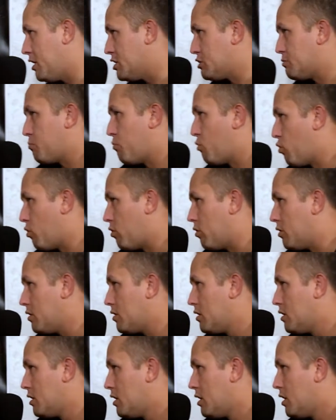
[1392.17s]
inch board
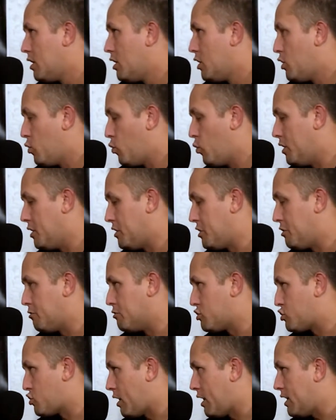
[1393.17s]
with your
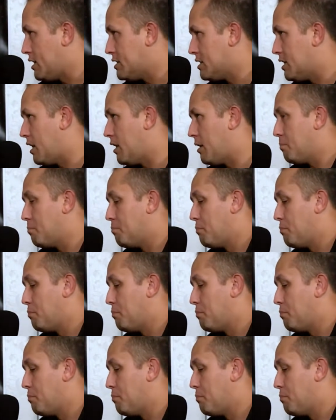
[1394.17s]
train setup.